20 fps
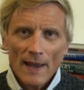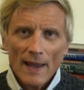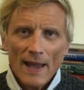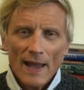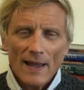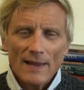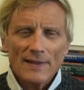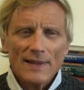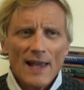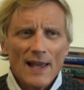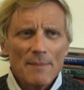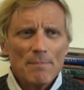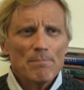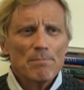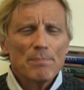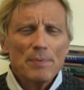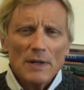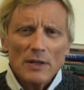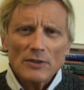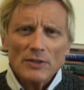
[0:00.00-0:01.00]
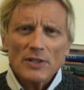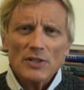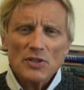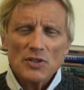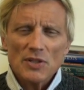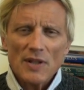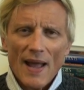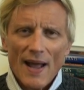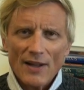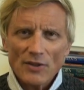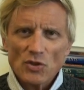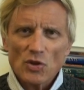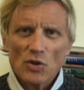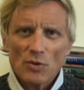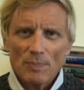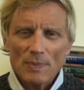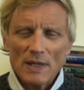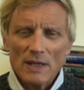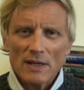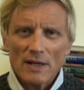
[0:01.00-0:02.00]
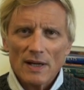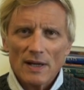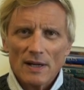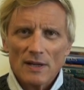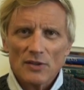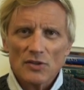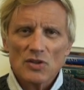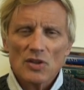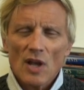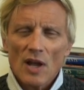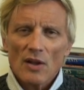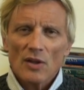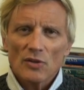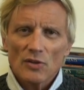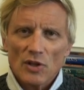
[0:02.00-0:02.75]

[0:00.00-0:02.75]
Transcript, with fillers: And they built the statue because